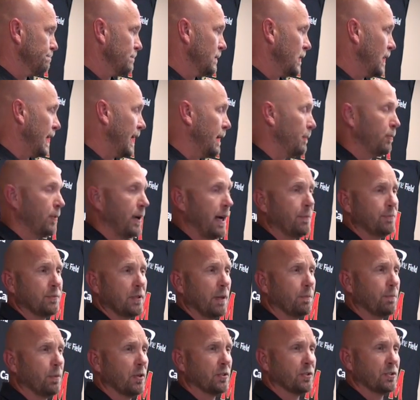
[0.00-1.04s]
Camp wrapped
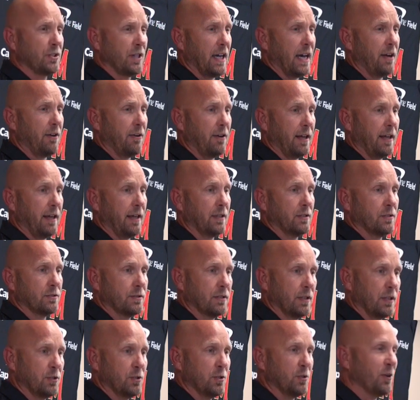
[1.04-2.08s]
up on Saturday,
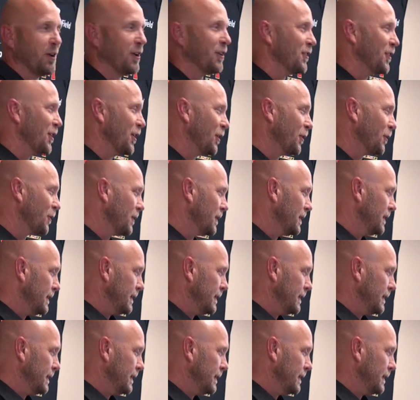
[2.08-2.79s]
as you all know.